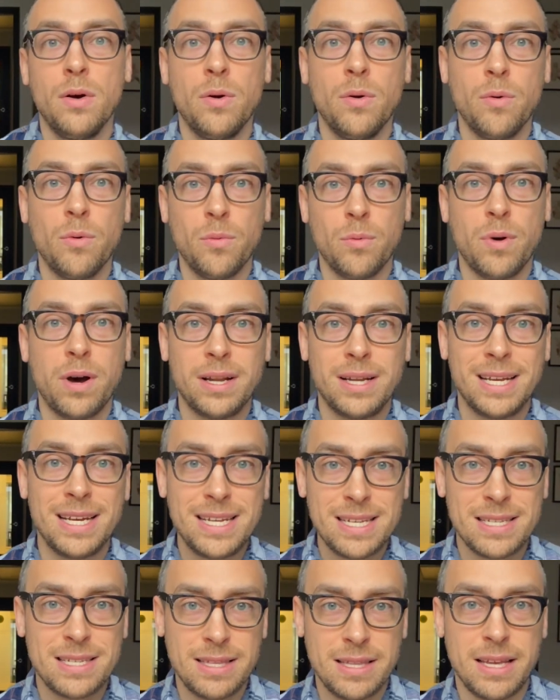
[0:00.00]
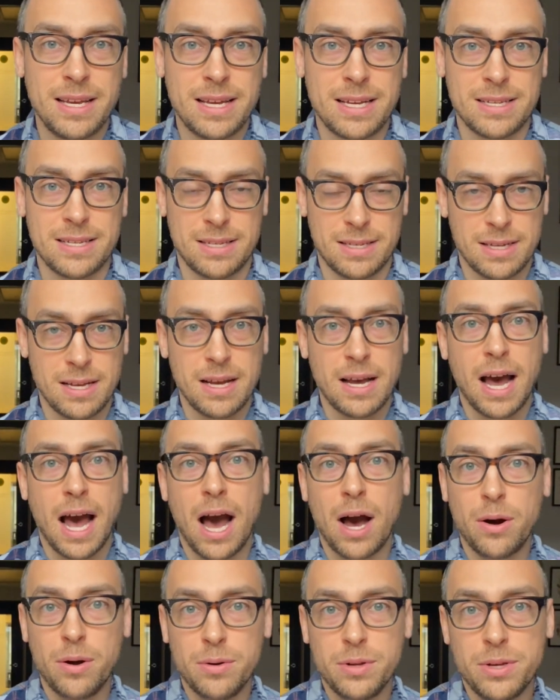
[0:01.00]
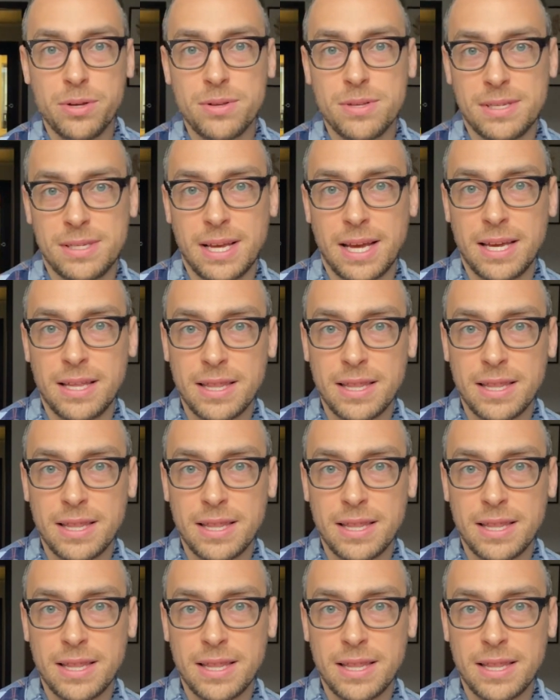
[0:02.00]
What is this? How do you say